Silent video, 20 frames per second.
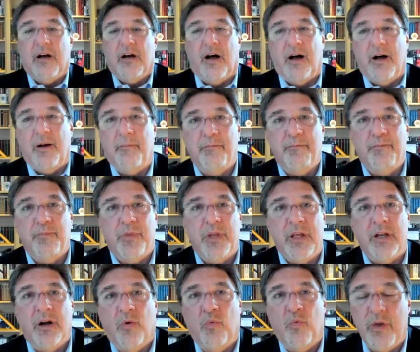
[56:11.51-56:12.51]
um,
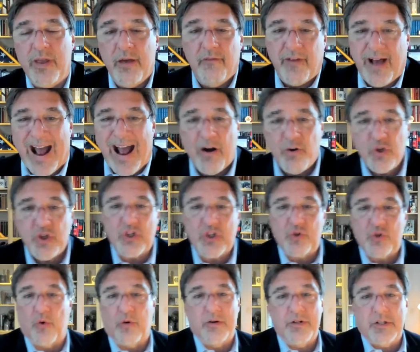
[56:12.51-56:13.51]
you know, we have
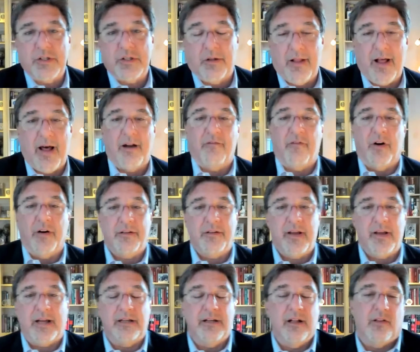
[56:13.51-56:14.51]
outsourced a lot of our
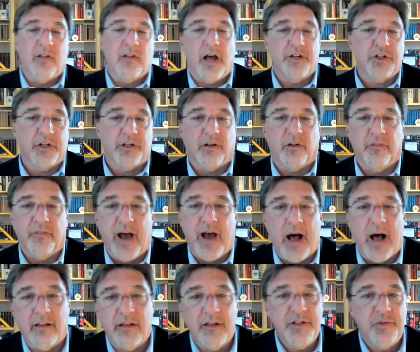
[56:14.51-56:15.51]
technological
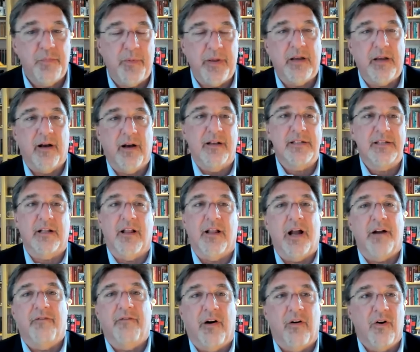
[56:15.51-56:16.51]
knowledge because a
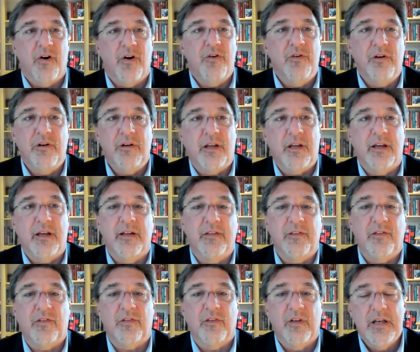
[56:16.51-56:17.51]
lot of our own
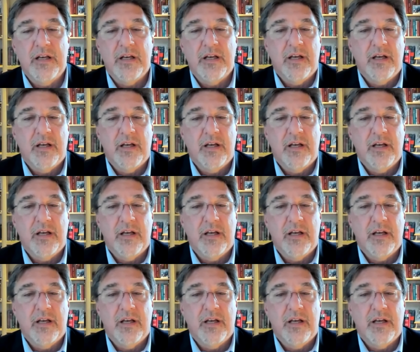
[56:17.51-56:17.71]
kids,